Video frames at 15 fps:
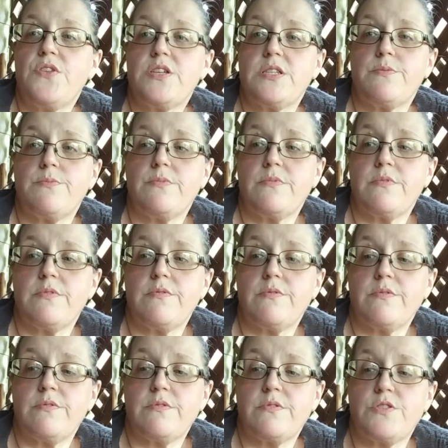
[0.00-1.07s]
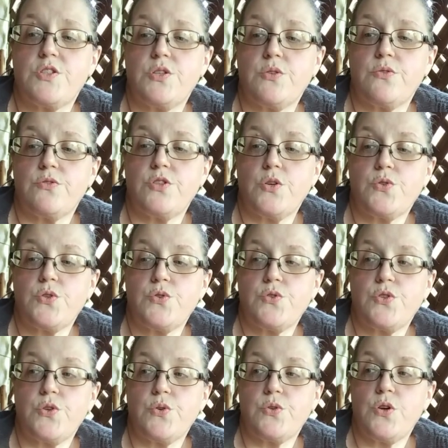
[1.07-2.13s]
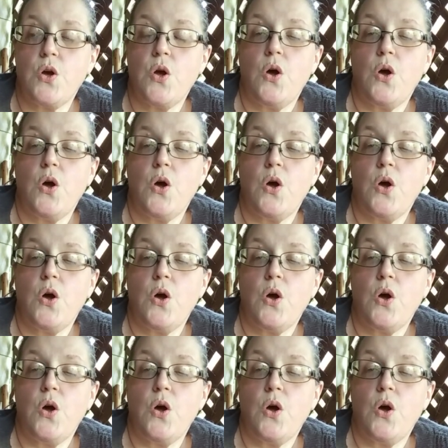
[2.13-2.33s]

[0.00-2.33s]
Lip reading: this Zozo suit.